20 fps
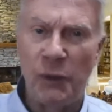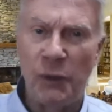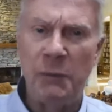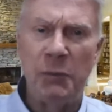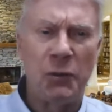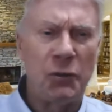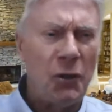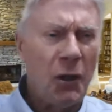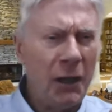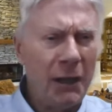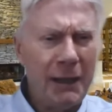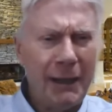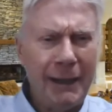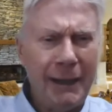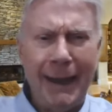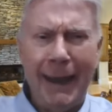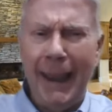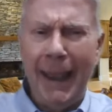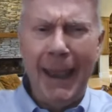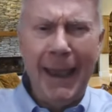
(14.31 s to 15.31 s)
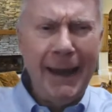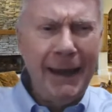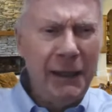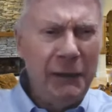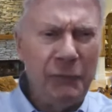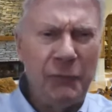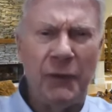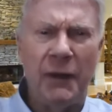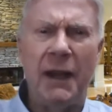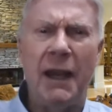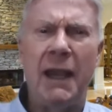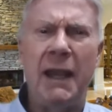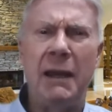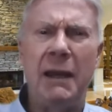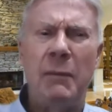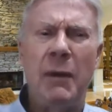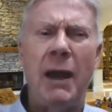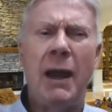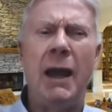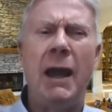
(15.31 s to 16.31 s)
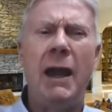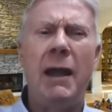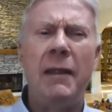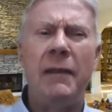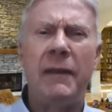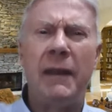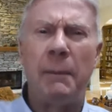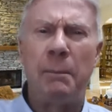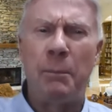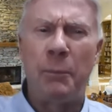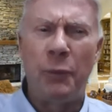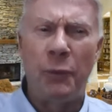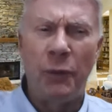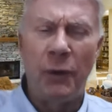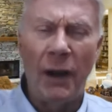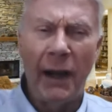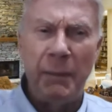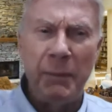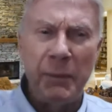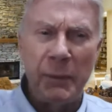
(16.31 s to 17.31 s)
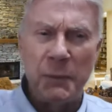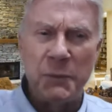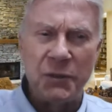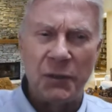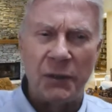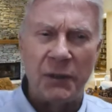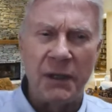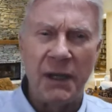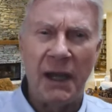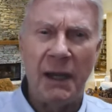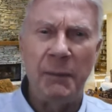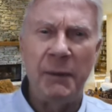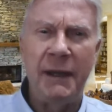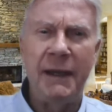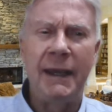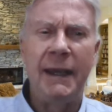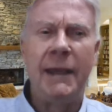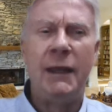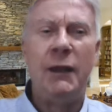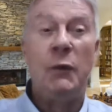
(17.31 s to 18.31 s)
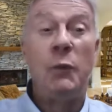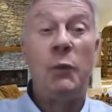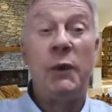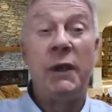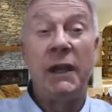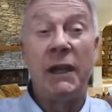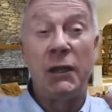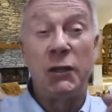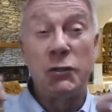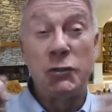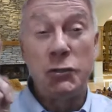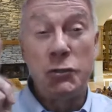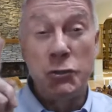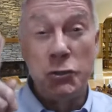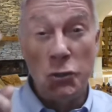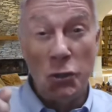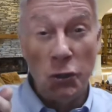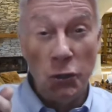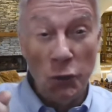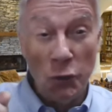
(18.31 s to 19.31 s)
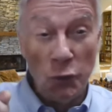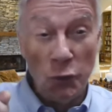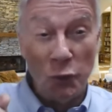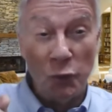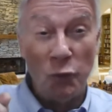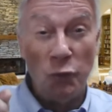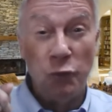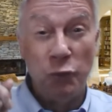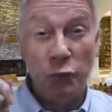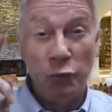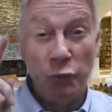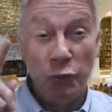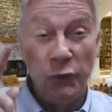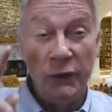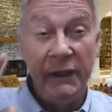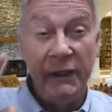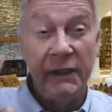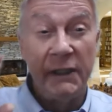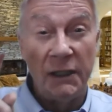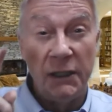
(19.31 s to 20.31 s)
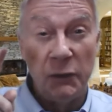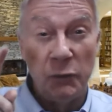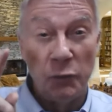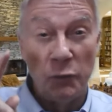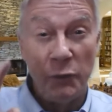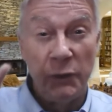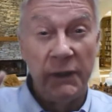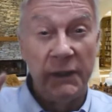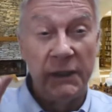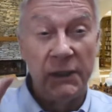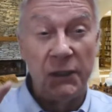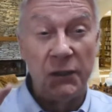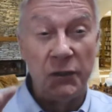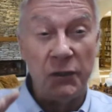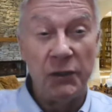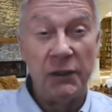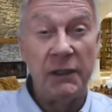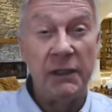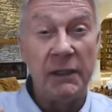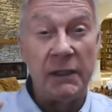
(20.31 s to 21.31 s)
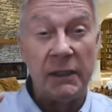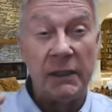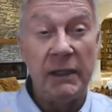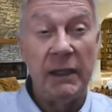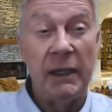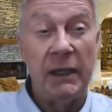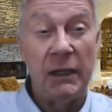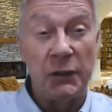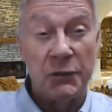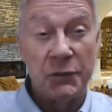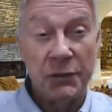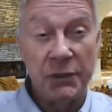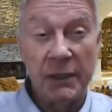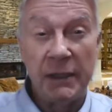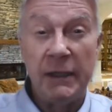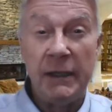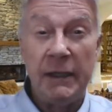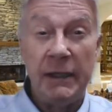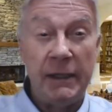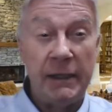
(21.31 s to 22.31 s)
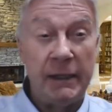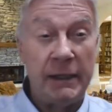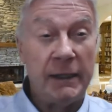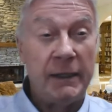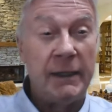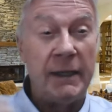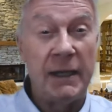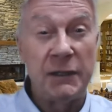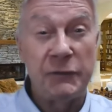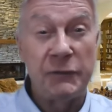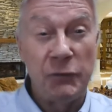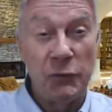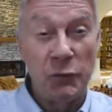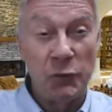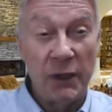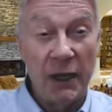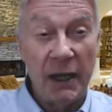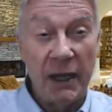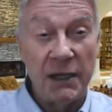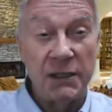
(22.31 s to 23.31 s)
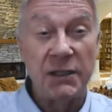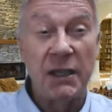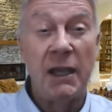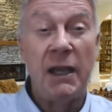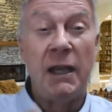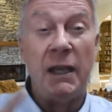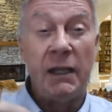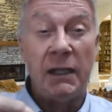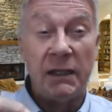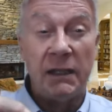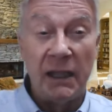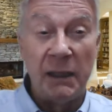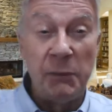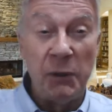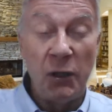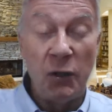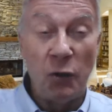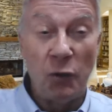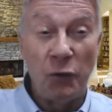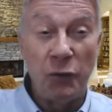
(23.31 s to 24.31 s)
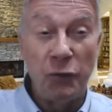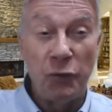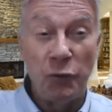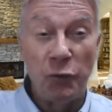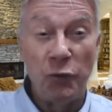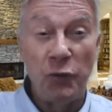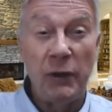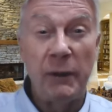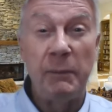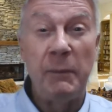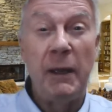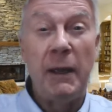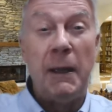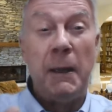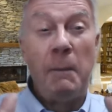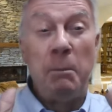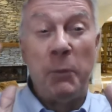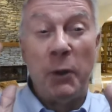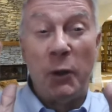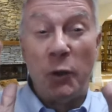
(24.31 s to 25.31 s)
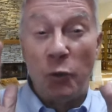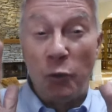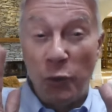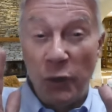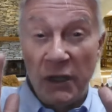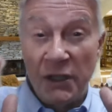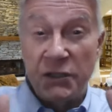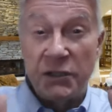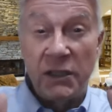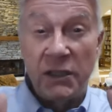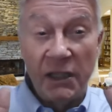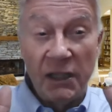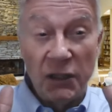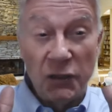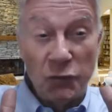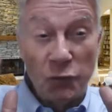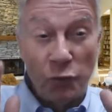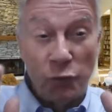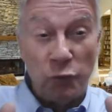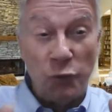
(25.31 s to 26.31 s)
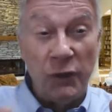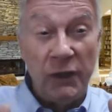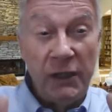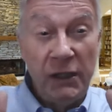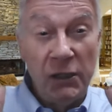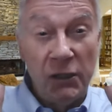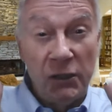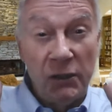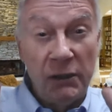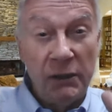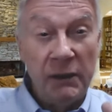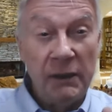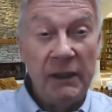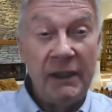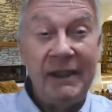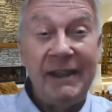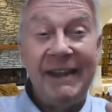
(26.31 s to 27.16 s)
We've been talking ad infinitum that problems are coming. We got two really, really good indicators in the last few days. Let me go through them. But risk is real.